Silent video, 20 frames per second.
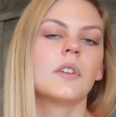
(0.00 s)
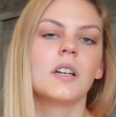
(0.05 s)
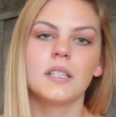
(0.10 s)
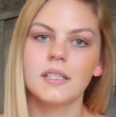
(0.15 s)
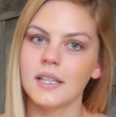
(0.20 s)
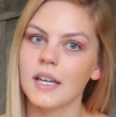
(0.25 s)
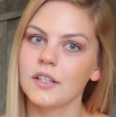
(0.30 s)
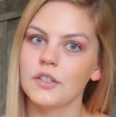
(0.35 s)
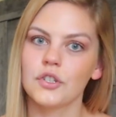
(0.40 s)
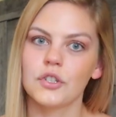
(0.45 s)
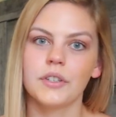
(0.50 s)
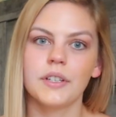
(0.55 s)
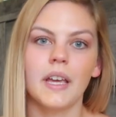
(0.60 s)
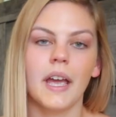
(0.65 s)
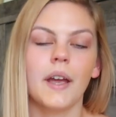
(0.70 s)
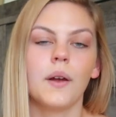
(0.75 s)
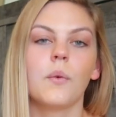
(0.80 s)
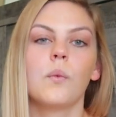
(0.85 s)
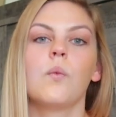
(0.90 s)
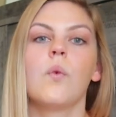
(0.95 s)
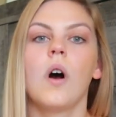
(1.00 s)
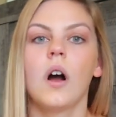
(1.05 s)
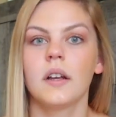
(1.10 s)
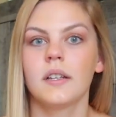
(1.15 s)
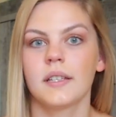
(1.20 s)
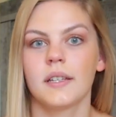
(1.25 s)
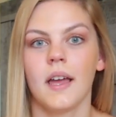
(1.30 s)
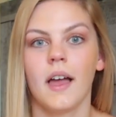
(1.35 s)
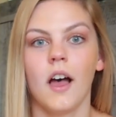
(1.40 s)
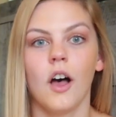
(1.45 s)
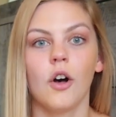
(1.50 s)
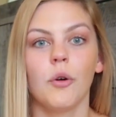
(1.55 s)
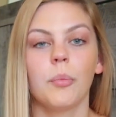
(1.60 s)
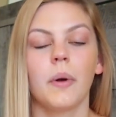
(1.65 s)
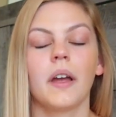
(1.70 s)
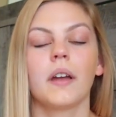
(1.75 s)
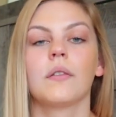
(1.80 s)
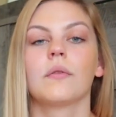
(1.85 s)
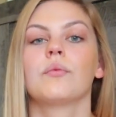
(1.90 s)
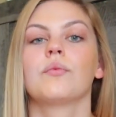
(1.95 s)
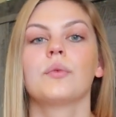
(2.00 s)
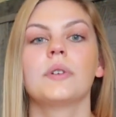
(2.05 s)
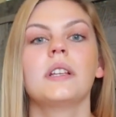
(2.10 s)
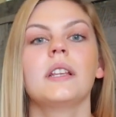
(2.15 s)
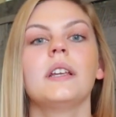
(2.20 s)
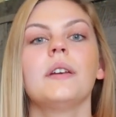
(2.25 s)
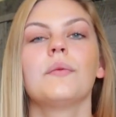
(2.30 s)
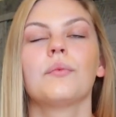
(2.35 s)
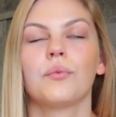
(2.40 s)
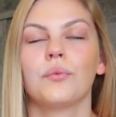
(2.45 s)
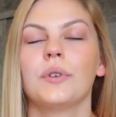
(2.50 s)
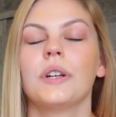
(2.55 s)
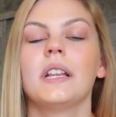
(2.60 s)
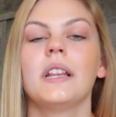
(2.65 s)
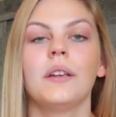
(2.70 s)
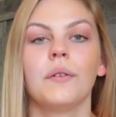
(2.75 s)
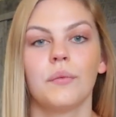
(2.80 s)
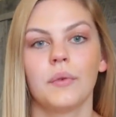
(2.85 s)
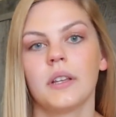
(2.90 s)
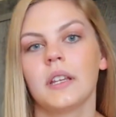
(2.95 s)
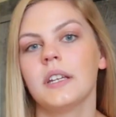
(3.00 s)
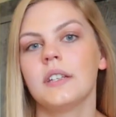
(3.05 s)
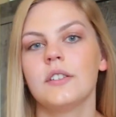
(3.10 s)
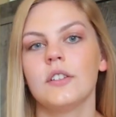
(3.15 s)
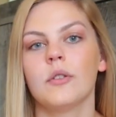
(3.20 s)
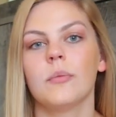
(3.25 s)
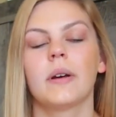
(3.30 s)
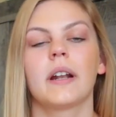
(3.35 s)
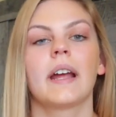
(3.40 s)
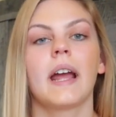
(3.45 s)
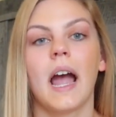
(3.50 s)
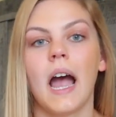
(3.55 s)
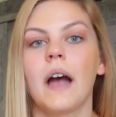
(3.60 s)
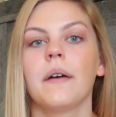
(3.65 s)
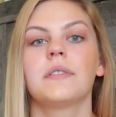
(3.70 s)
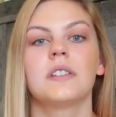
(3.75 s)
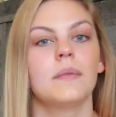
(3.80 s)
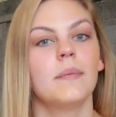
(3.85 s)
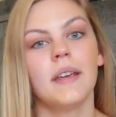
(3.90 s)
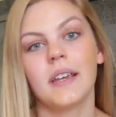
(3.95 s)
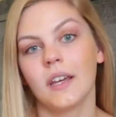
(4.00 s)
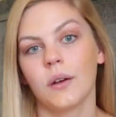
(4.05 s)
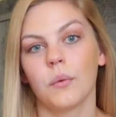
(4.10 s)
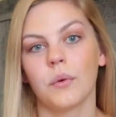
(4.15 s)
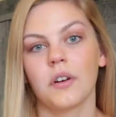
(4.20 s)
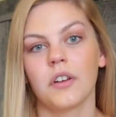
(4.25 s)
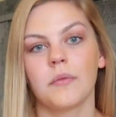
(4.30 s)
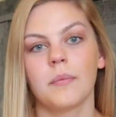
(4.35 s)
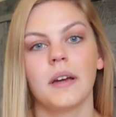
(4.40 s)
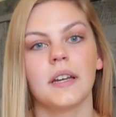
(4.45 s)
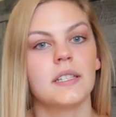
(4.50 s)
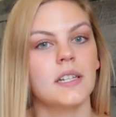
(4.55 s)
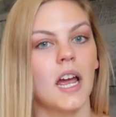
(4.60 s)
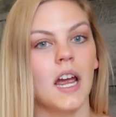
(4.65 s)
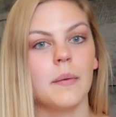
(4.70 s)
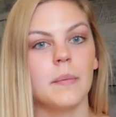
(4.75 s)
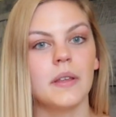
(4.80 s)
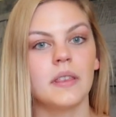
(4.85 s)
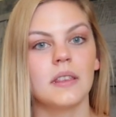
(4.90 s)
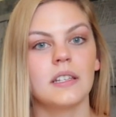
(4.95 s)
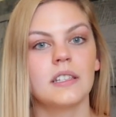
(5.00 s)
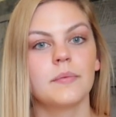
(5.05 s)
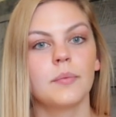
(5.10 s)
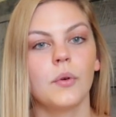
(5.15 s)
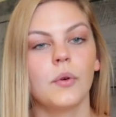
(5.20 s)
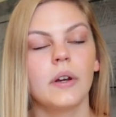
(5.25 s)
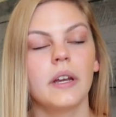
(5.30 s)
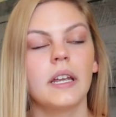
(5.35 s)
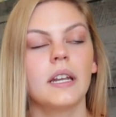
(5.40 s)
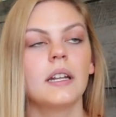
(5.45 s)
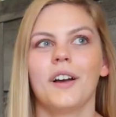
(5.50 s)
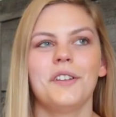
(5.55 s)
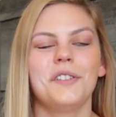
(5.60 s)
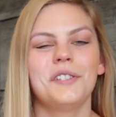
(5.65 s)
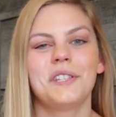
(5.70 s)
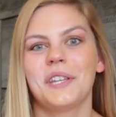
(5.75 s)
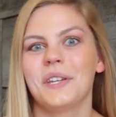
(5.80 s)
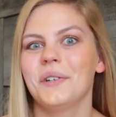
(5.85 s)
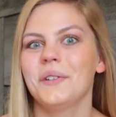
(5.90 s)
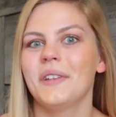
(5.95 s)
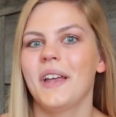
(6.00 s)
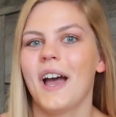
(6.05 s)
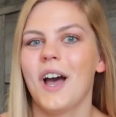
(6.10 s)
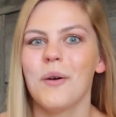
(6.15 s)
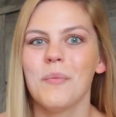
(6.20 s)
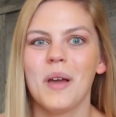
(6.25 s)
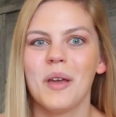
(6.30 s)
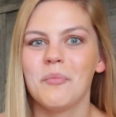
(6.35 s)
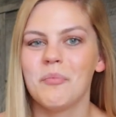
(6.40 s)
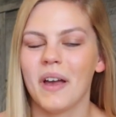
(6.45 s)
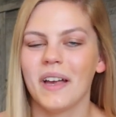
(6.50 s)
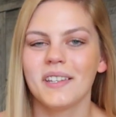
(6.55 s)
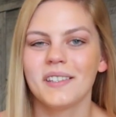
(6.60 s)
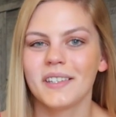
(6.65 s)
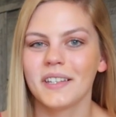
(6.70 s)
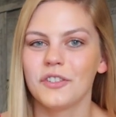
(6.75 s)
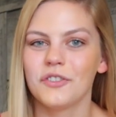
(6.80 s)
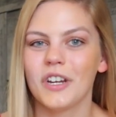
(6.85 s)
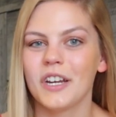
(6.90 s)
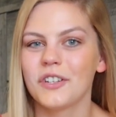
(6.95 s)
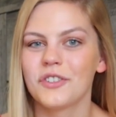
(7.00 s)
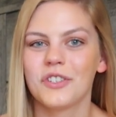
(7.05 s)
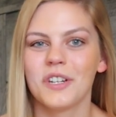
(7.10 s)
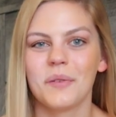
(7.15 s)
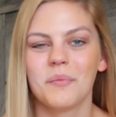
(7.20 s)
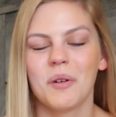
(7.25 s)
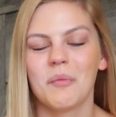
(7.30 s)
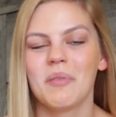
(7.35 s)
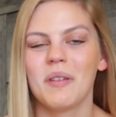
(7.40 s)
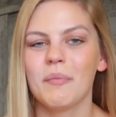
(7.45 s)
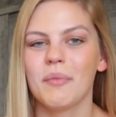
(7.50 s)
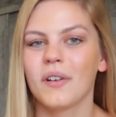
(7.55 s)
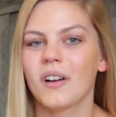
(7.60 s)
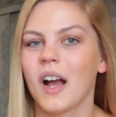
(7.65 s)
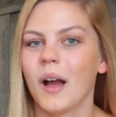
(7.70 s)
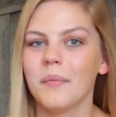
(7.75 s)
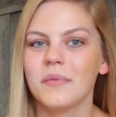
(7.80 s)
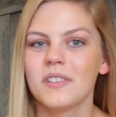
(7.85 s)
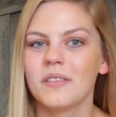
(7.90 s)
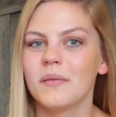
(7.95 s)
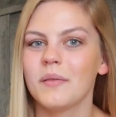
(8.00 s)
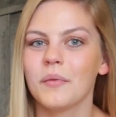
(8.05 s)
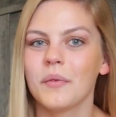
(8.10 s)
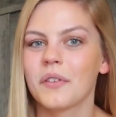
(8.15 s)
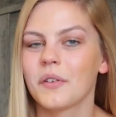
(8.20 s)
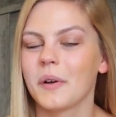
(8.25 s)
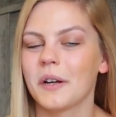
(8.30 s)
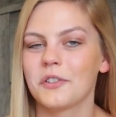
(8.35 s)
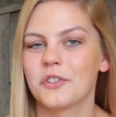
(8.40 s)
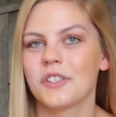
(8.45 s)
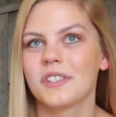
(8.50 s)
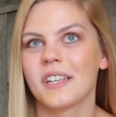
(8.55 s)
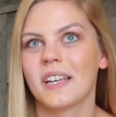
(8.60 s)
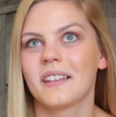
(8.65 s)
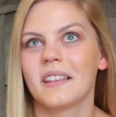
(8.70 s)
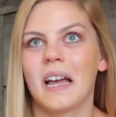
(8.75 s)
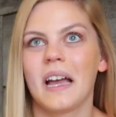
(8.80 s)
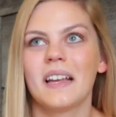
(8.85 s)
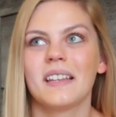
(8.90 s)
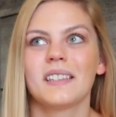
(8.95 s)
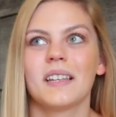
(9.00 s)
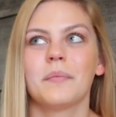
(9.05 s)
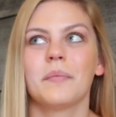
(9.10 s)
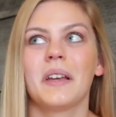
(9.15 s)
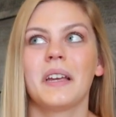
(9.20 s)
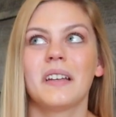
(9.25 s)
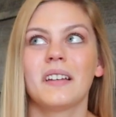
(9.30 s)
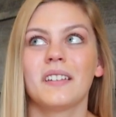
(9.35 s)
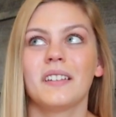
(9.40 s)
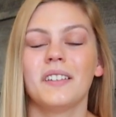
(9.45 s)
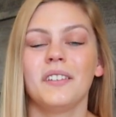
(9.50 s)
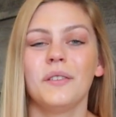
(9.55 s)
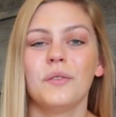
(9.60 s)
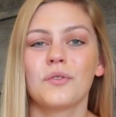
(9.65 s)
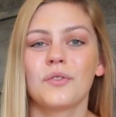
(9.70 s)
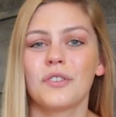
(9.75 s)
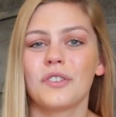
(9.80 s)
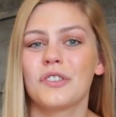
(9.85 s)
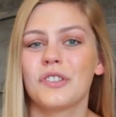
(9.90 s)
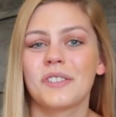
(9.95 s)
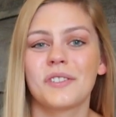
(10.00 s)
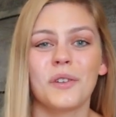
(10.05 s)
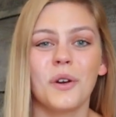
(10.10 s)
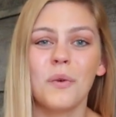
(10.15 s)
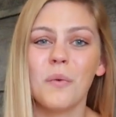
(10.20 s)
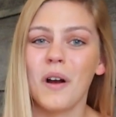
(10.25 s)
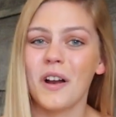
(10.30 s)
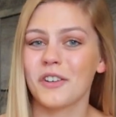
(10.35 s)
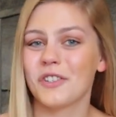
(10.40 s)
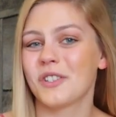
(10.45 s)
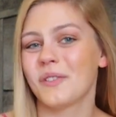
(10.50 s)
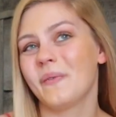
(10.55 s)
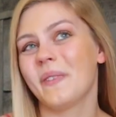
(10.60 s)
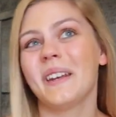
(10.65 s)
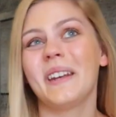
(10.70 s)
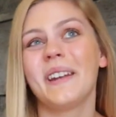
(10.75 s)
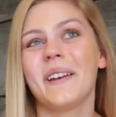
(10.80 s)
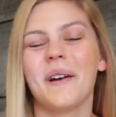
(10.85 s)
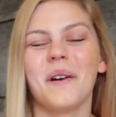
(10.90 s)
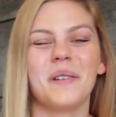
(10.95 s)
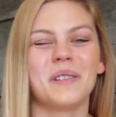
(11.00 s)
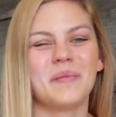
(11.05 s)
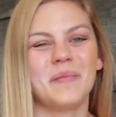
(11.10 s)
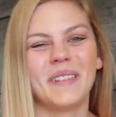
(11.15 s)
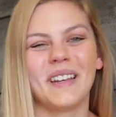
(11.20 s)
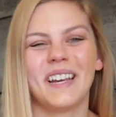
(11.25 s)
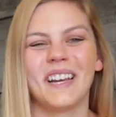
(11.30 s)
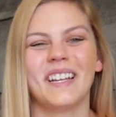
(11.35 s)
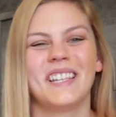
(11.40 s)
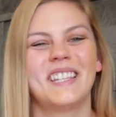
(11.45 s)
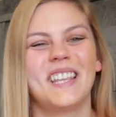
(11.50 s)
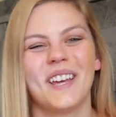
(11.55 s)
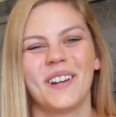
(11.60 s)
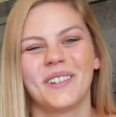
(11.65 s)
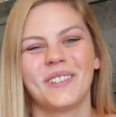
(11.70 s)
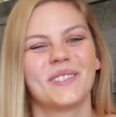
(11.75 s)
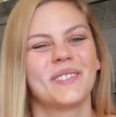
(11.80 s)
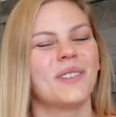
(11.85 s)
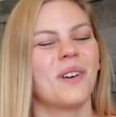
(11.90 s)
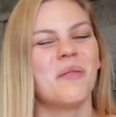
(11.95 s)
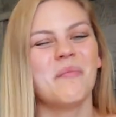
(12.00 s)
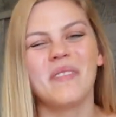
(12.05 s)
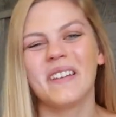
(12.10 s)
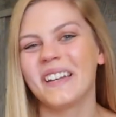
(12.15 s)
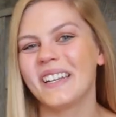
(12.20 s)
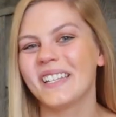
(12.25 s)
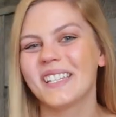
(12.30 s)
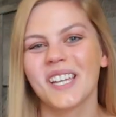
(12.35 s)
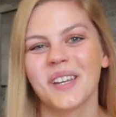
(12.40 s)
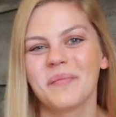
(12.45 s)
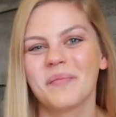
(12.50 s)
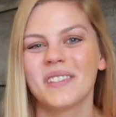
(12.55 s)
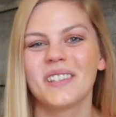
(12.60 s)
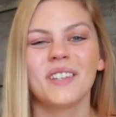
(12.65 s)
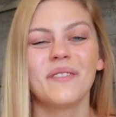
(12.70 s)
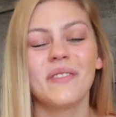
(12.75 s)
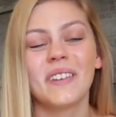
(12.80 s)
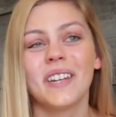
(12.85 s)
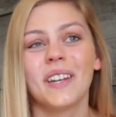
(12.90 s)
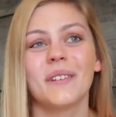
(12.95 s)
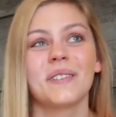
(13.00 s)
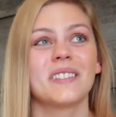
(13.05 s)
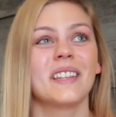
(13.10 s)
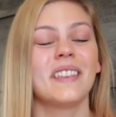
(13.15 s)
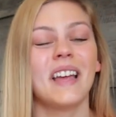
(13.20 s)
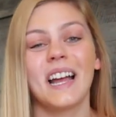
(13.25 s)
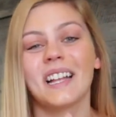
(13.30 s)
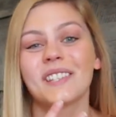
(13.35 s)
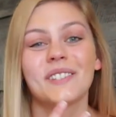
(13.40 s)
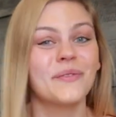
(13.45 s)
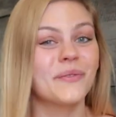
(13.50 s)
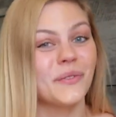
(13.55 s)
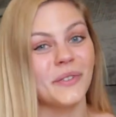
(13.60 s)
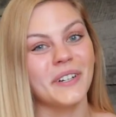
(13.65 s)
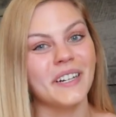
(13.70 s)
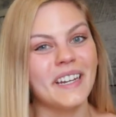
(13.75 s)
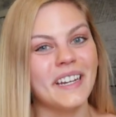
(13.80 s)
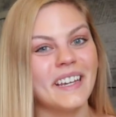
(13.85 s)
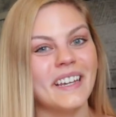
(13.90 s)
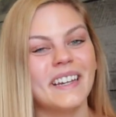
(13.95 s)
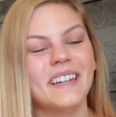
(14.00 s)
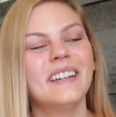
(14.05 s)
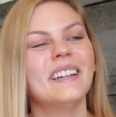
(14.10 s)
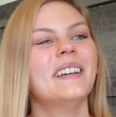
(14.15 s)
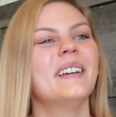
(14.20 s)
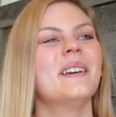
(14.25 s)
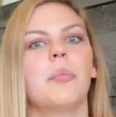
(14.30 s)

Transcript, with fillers: Essentially, I want to help. I really, really, really do, but I have to make it worth my time at this point. Until now, my best suggestion when people come to me with questions like that is I'm like, you should just go watch the videos because there's so many tips in the videos and that's free.